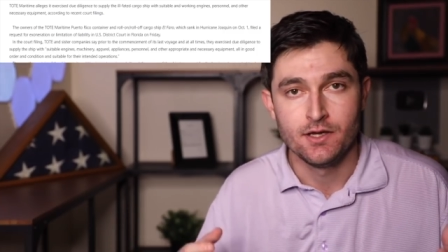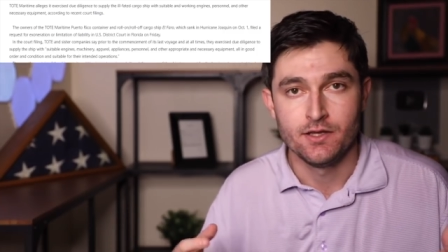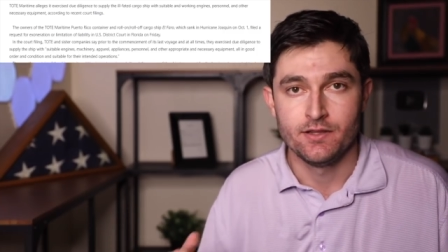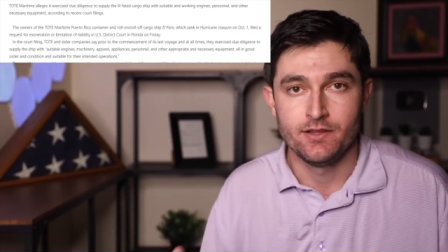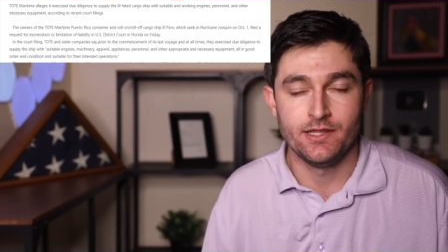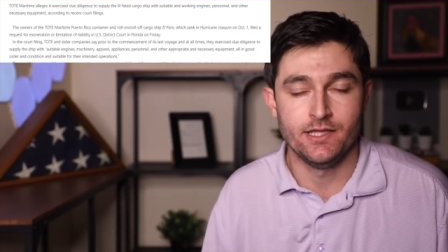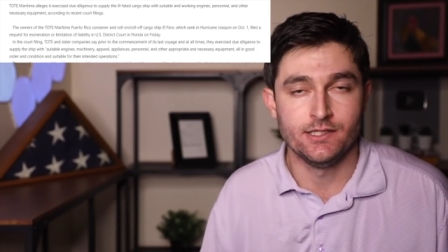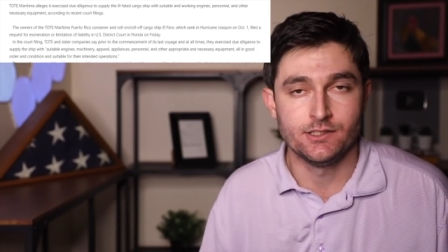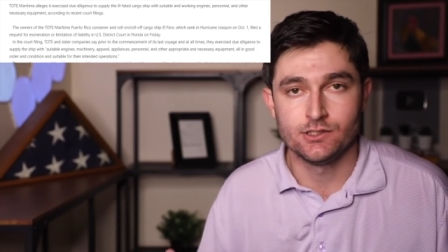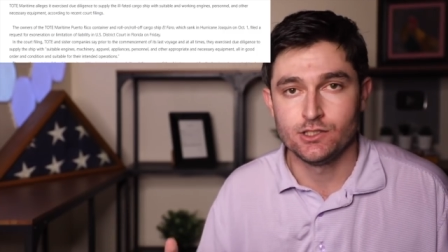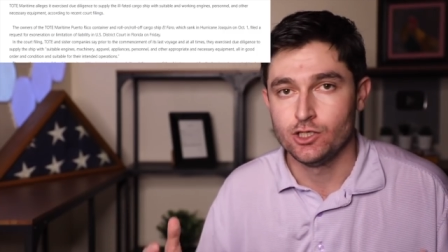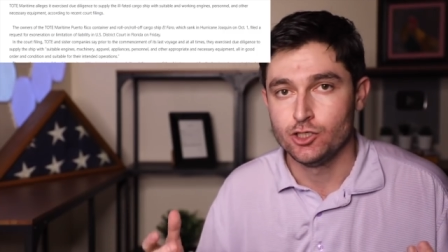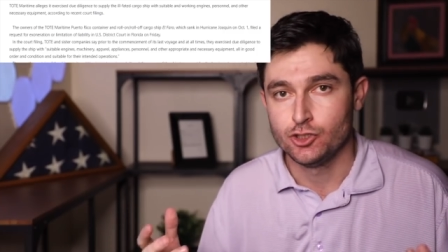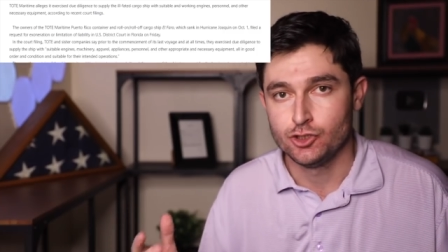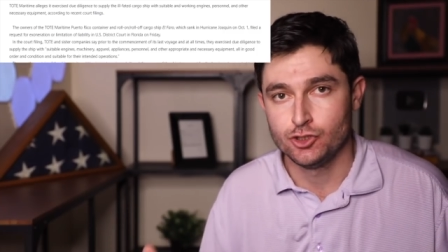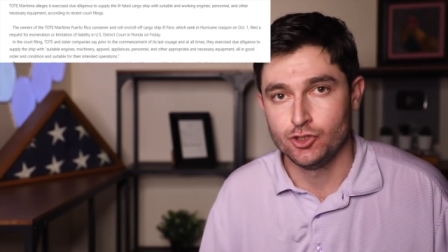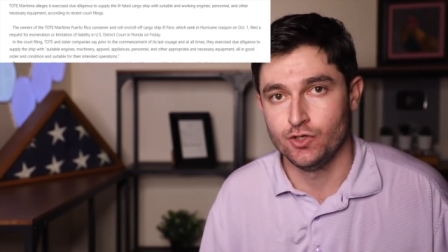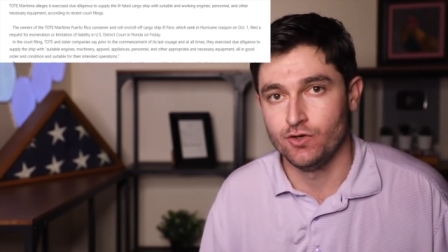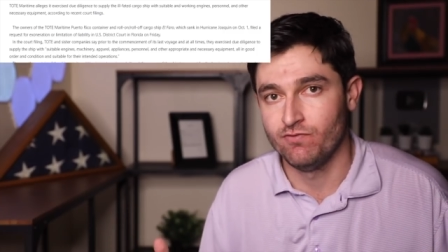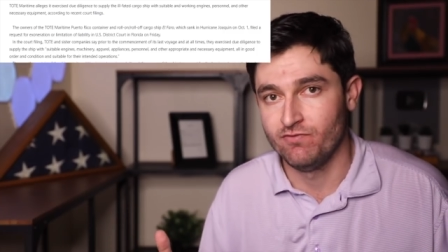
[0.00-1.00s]
this
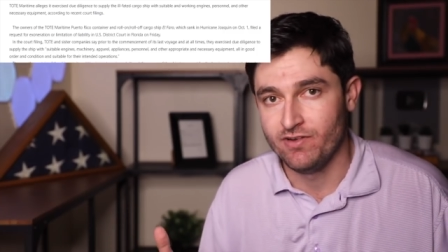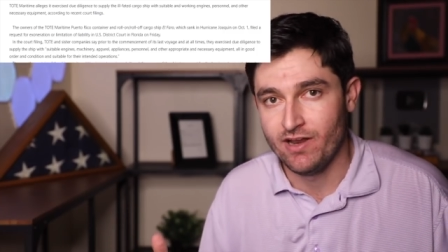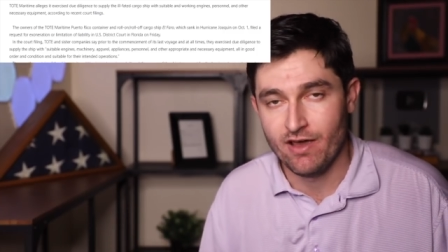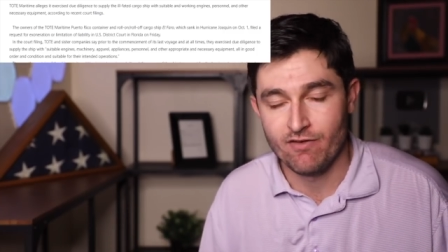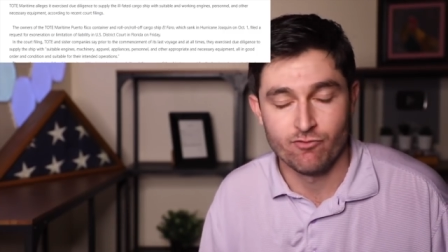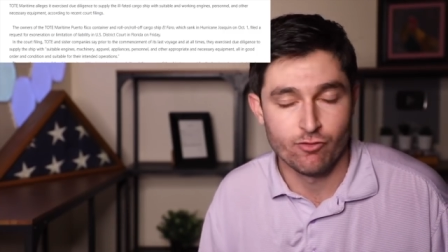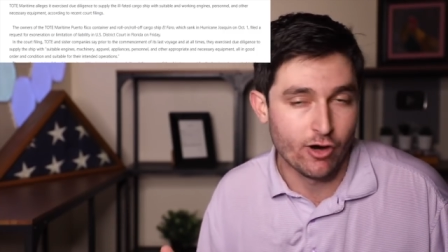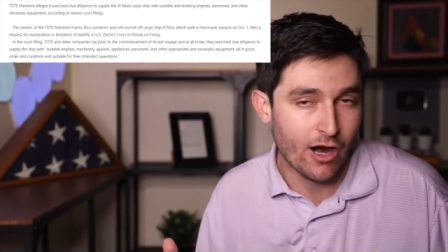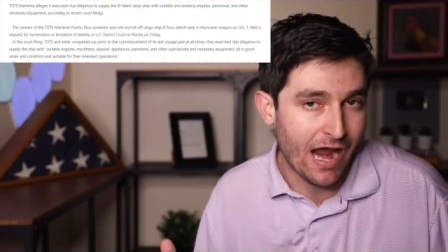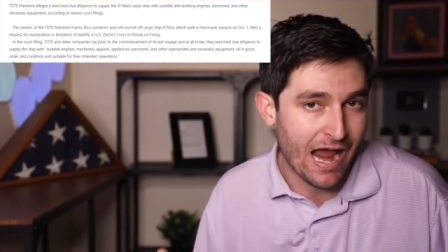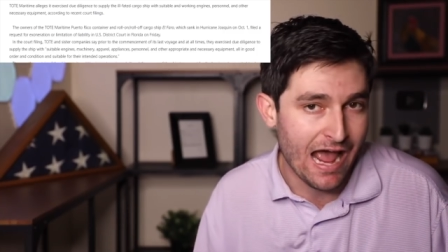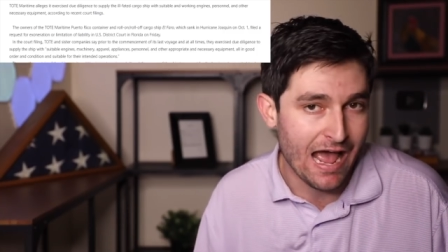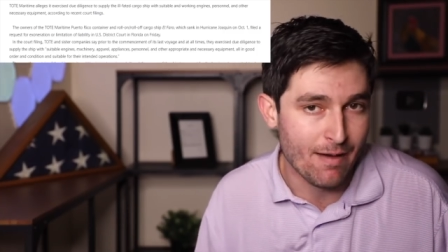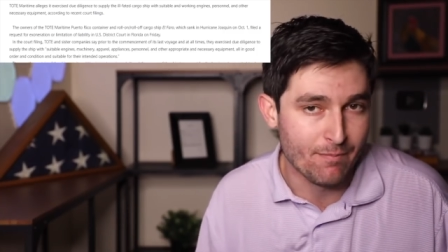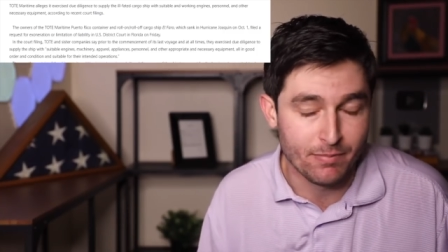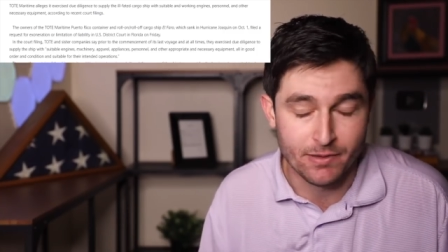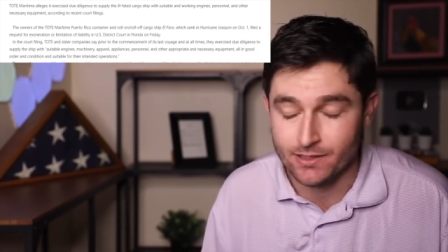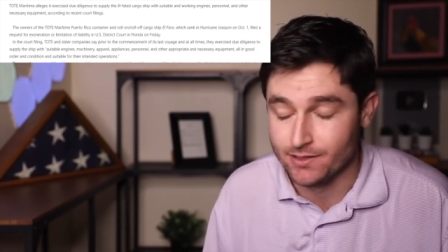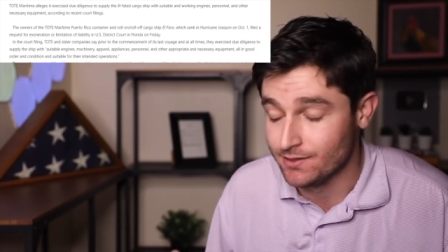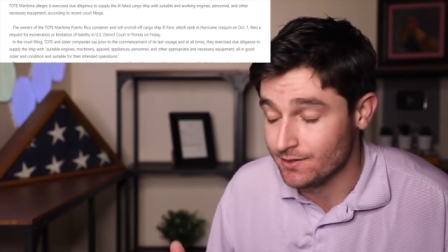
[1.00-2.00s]
should have never
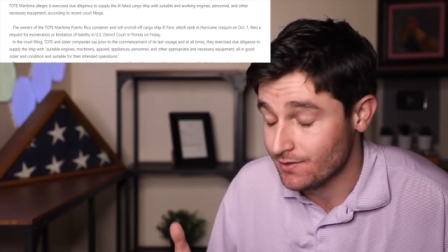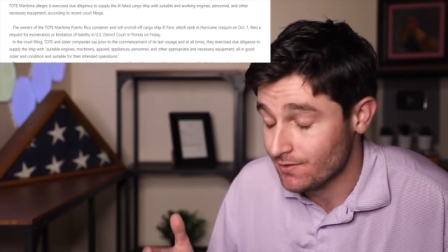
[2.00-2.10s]
happened.